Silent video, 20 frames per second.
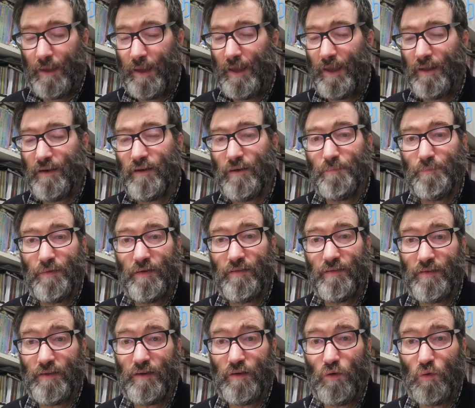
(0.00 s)
and the
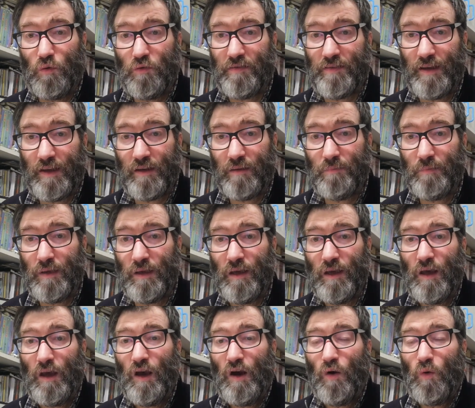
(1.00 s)
person who sent me
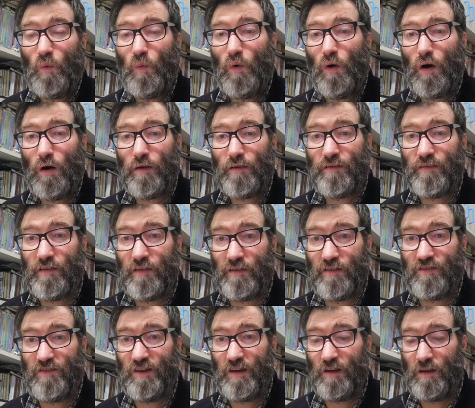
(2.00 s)
was
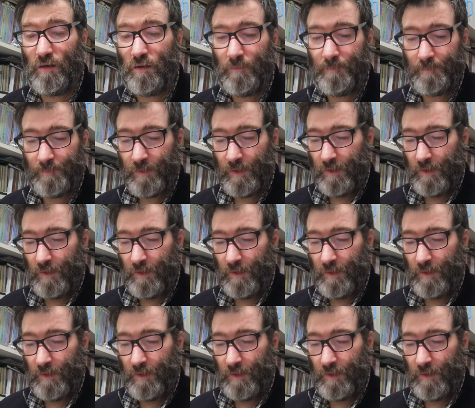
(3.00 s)
Jill.